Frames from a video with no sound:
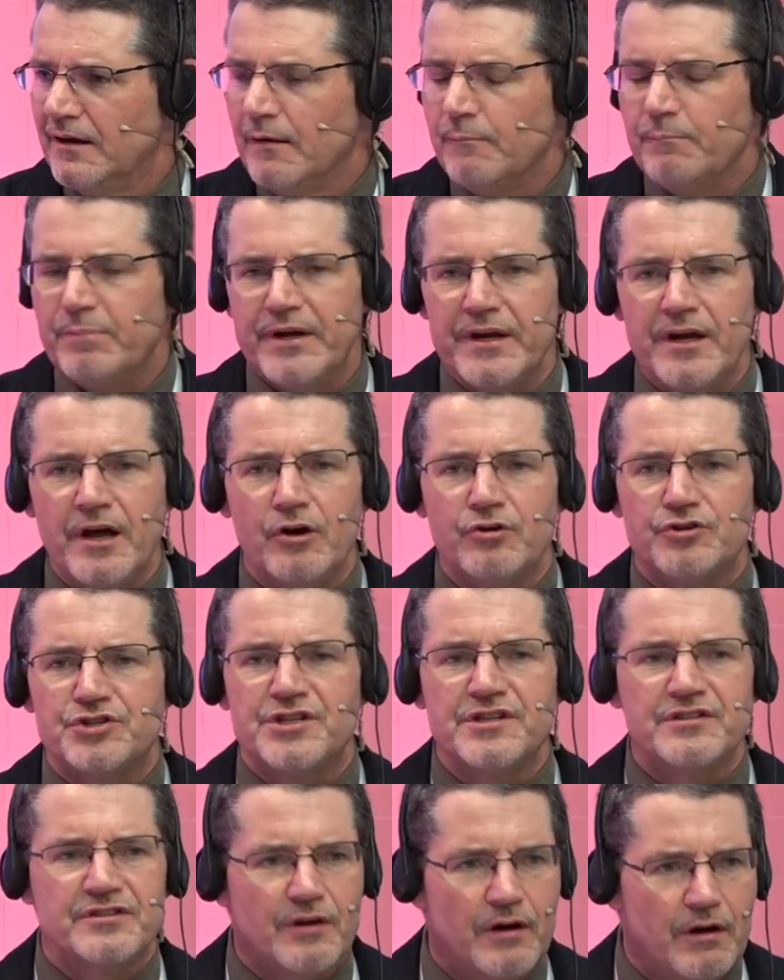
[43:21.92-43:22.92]
But no,
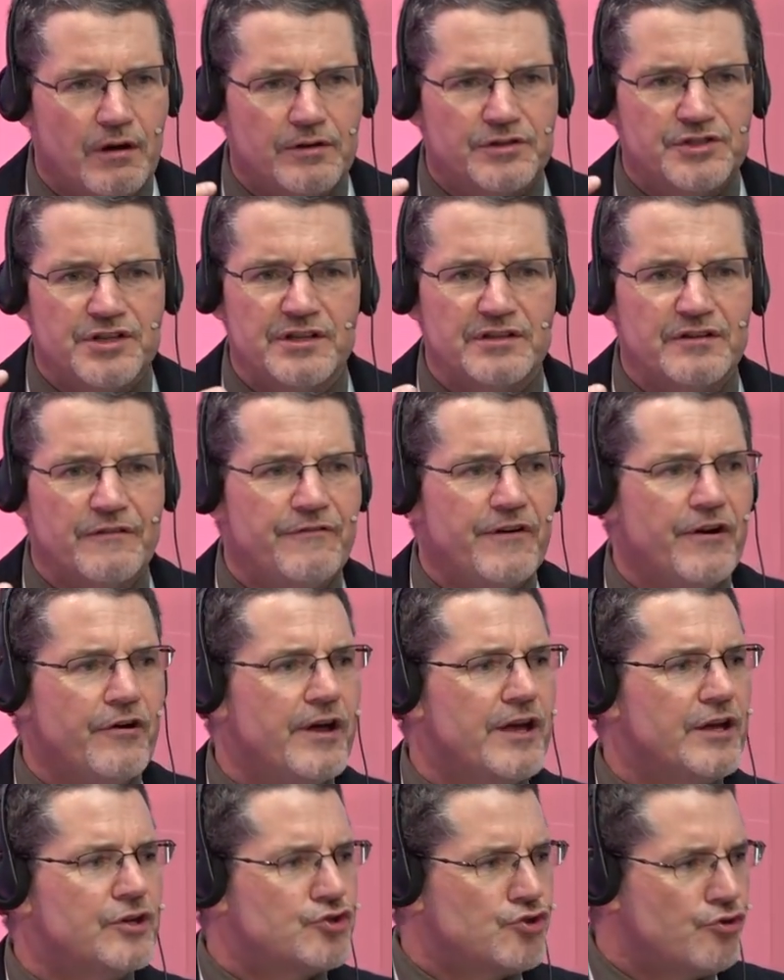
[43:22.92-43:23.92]
she's a very
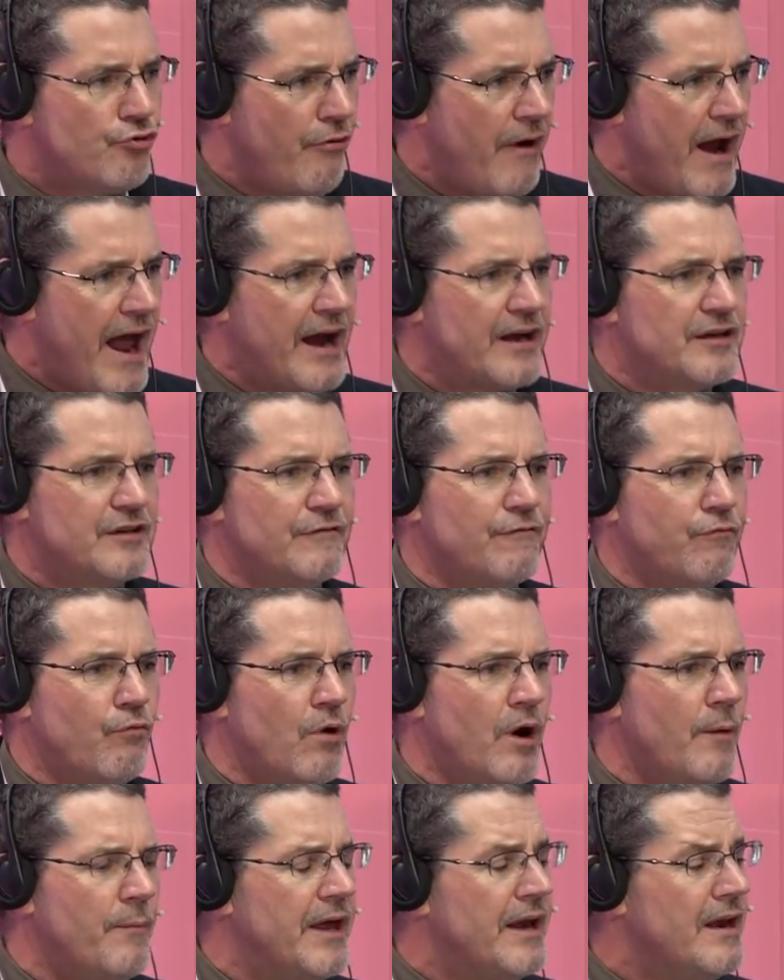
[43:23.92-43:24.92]
attractive
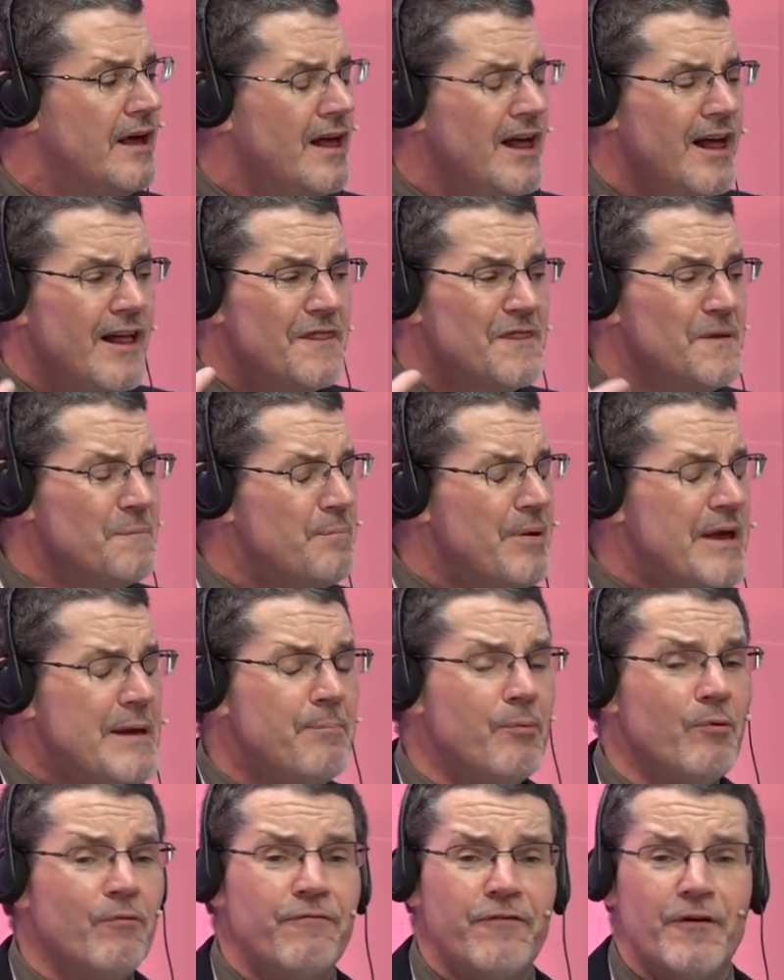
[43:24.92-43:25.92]
woman. The
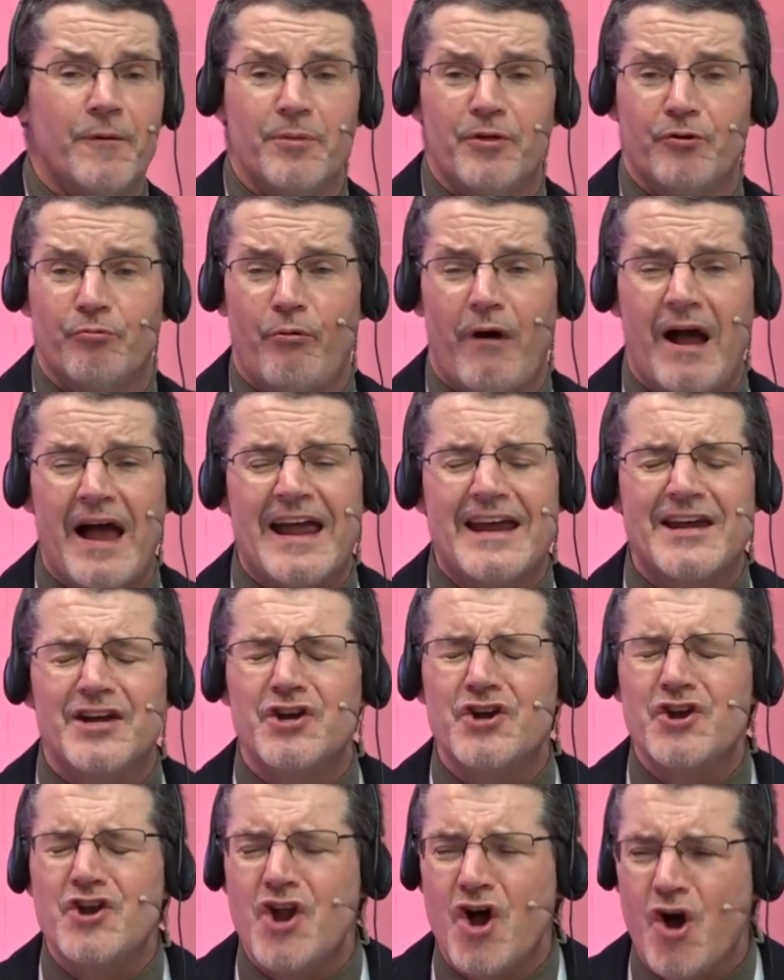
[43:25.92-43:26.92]
people from the right,
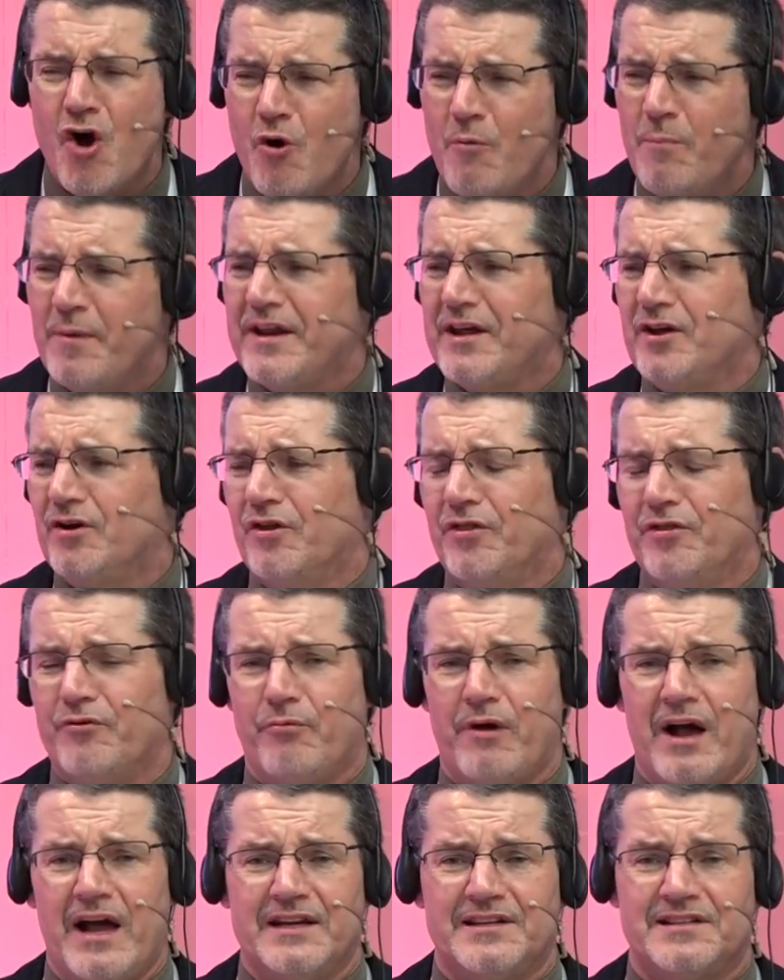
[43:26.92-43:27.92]
nobody on the
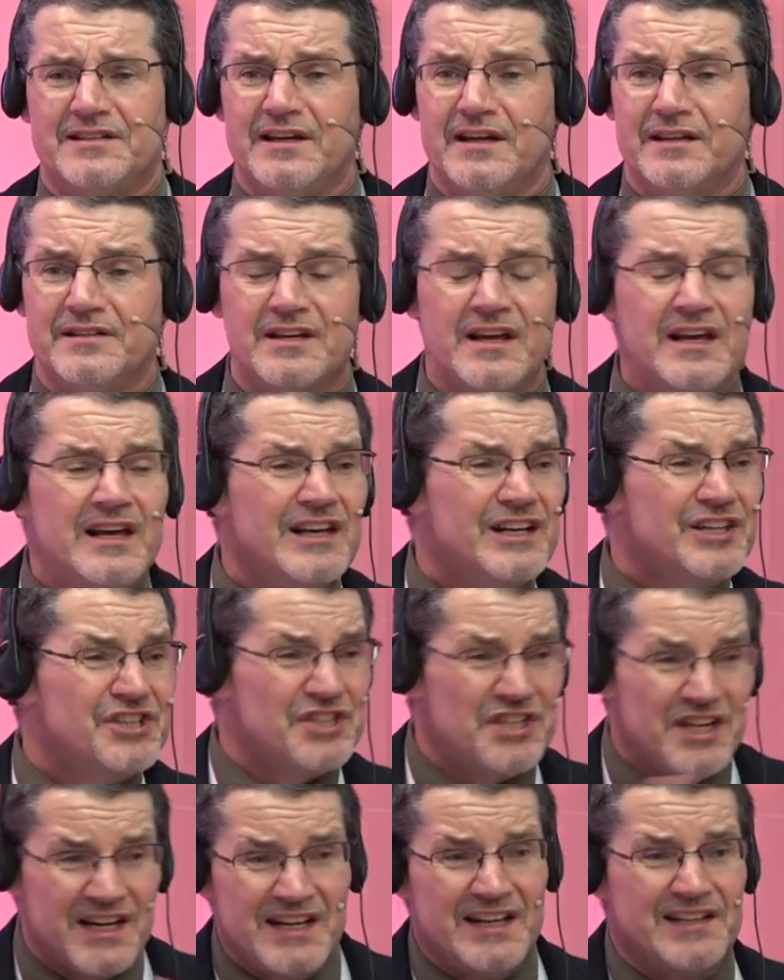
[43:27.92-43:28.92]
right says,
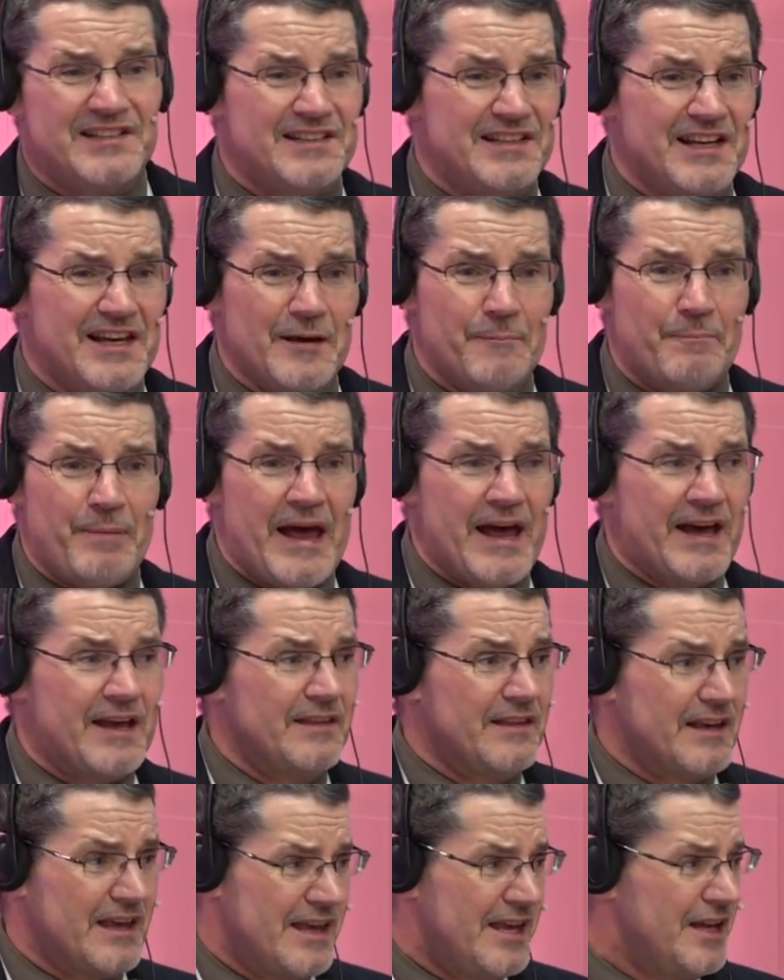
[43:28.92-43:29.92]
she needs to get back in
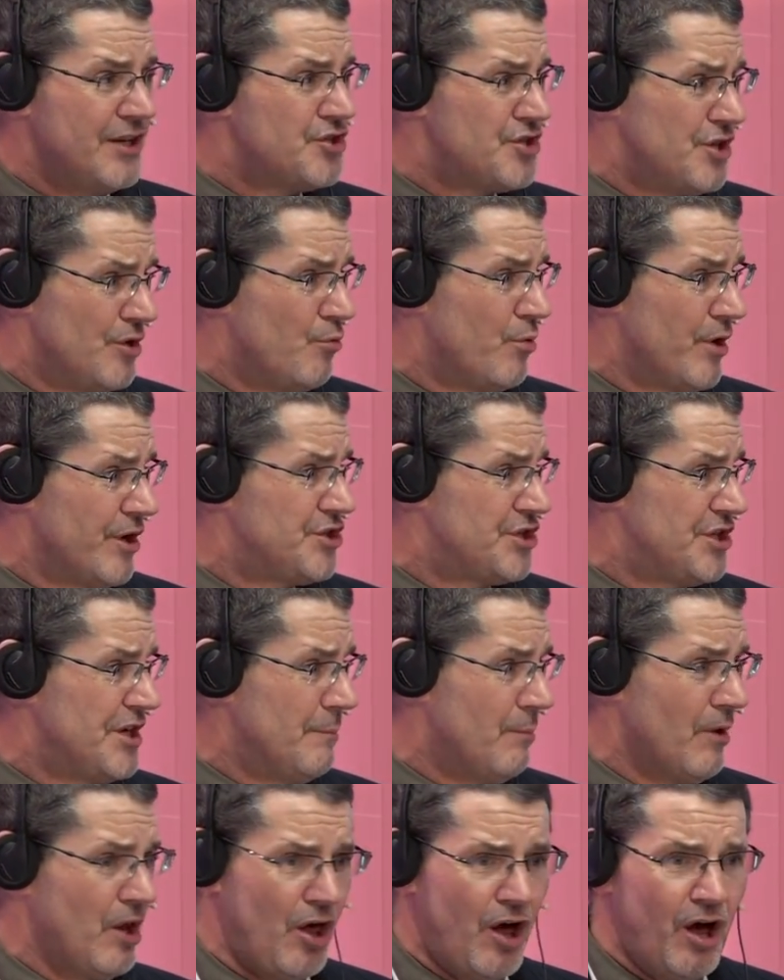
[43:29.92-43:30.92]
the kitchen where she
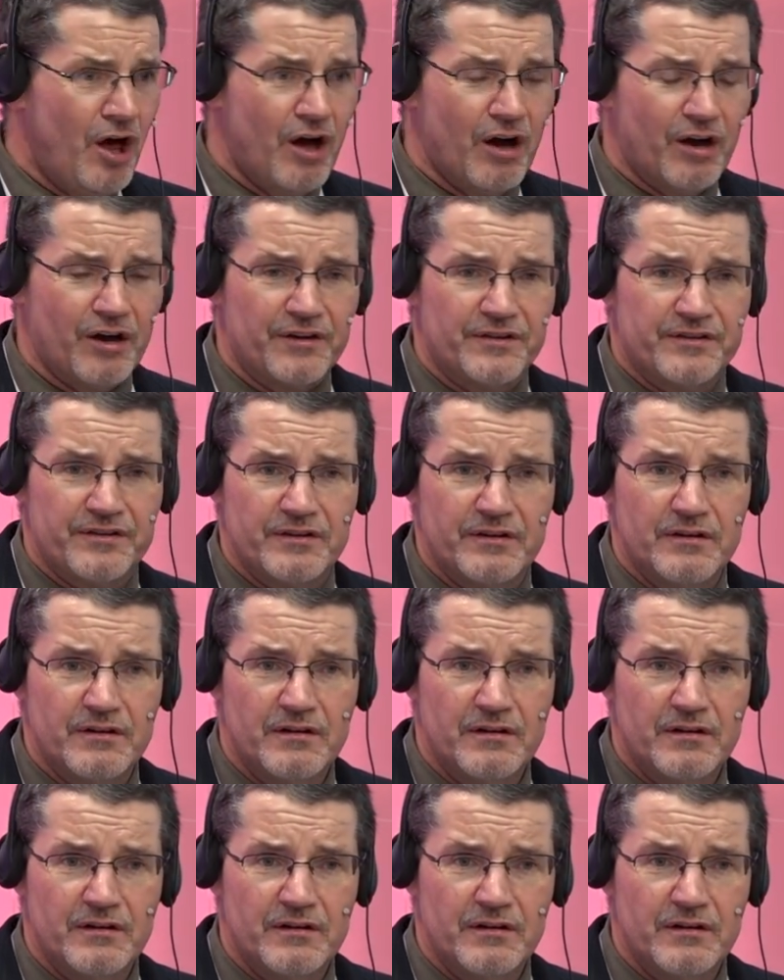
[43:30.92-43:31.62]
belongs.